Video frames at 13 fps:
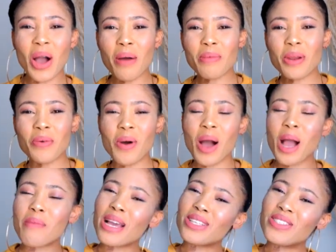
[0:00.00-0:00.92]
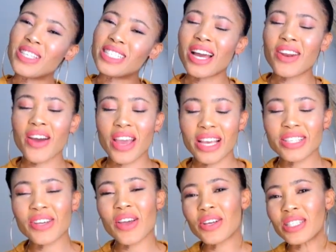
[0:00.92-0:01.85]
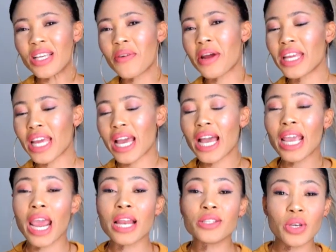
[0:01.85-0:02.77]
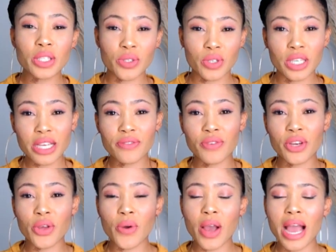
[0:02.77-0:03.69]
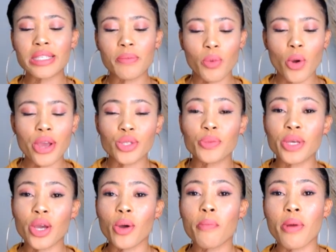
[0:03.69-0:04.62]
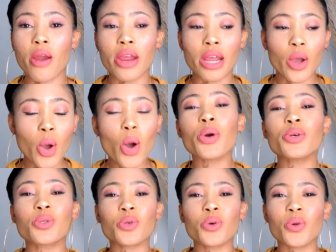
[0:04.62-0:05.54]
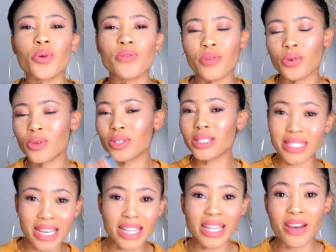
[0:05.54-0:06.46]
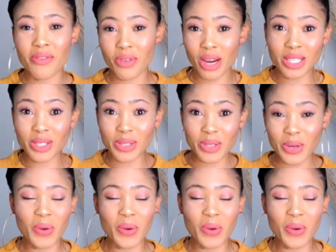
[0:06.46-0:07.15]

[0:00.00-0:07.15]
welcome and welcome back to the channel. It's a girl Sarah here again. So in today's video guys, I'm going to be comparing Congo school versus South African